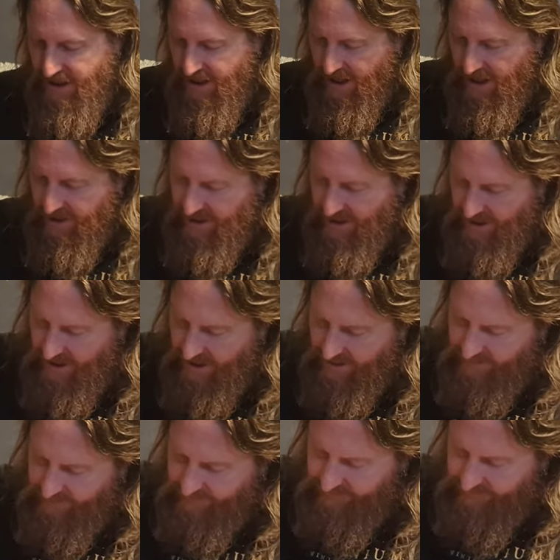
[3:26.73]
And
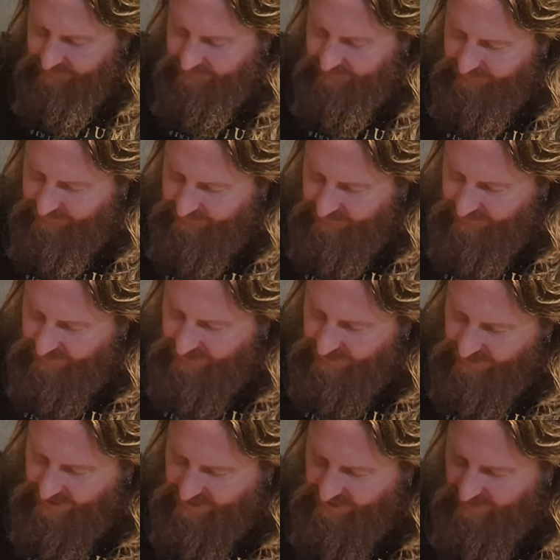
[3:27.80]

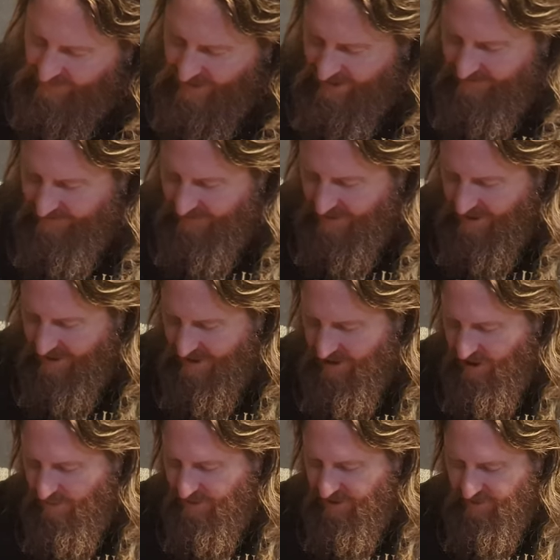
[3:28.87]
let's see if I can figure out how to
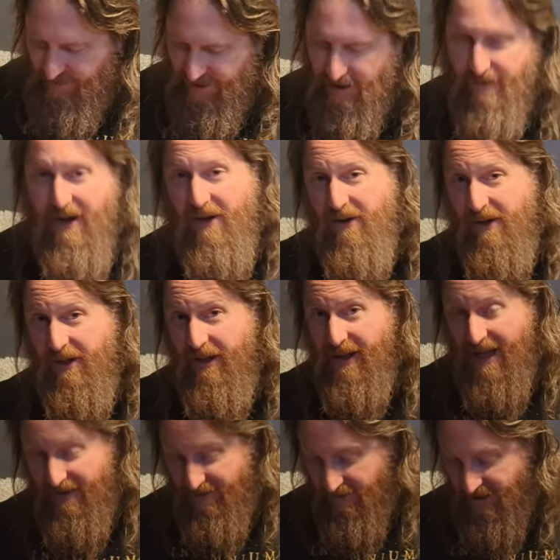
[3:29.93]
open this beer better than the
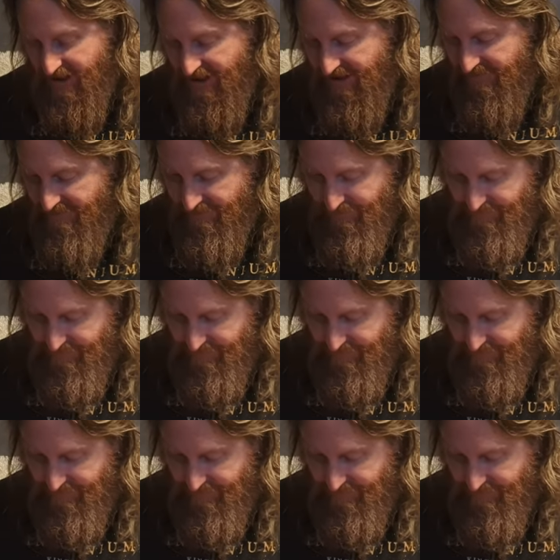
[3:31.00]
last one I did.